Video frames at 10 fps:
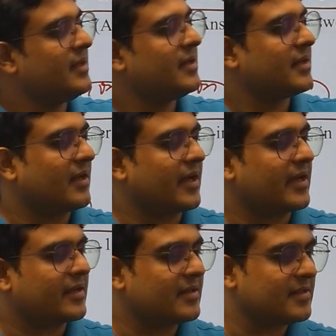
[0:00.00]

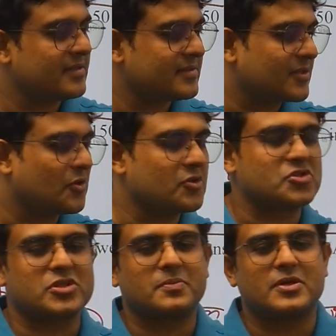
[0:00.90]
like
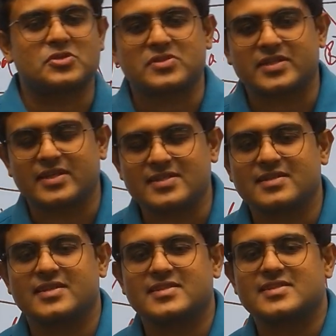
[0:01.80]
Kaushik Basu says,
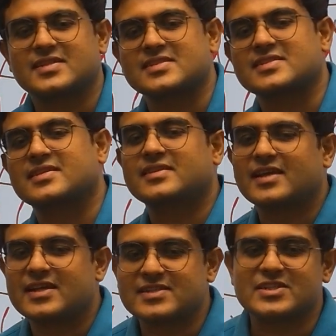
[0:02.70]
there is a
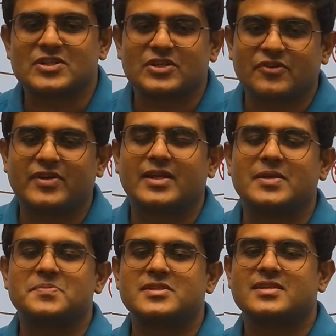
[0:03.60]
Sanskritization of
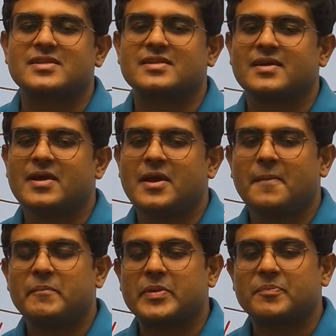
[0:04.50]
corruption.
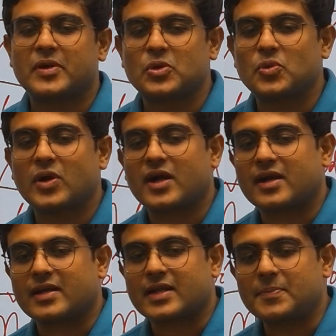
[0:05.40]
People who are
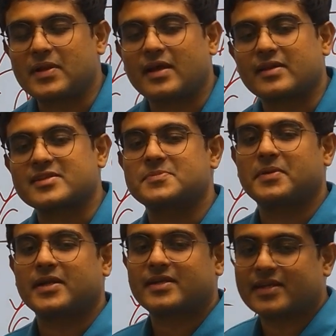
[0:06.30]
corrupt are
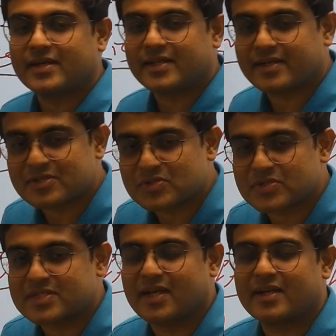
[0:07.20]
respected in our
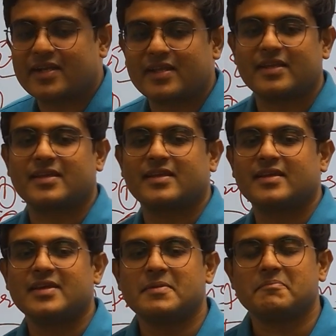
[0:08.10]
society.
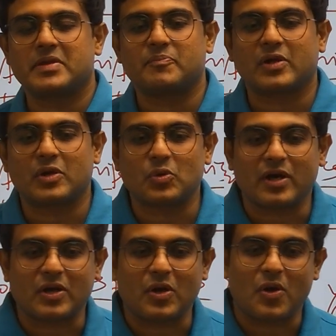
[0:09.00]
People who are
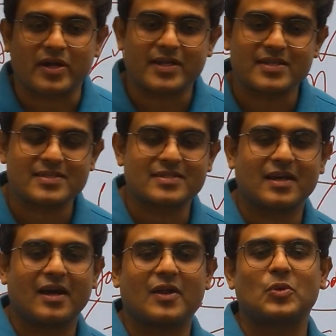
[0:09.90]
honest
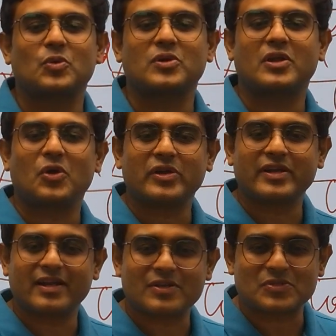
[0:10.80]
are looked down in
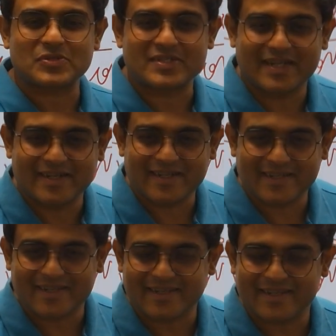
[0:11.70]
our society.
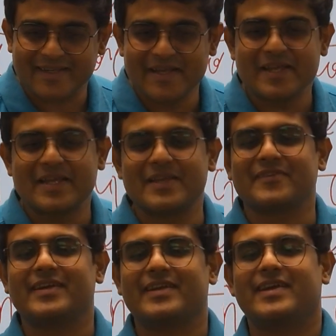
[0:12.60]

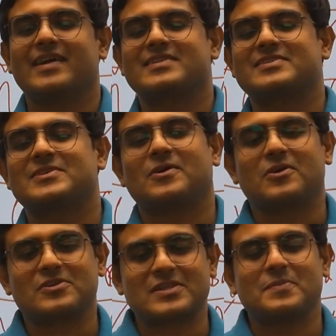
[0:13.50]
Even ARC
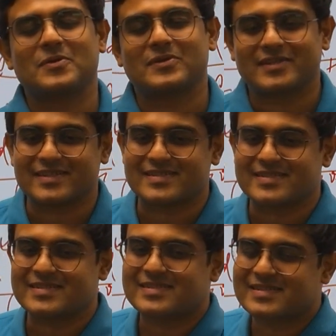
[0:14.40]
talks about
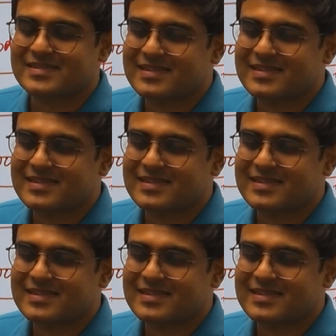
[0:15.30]
this.